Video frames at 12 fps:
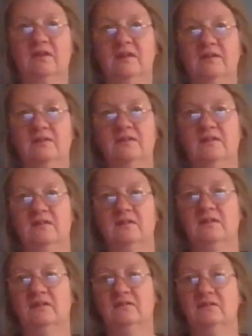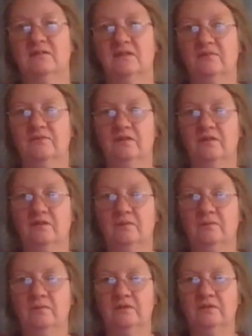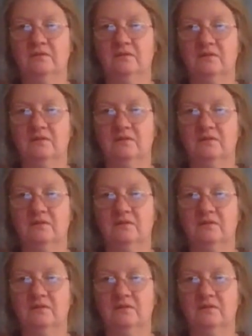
that's it, and save the other one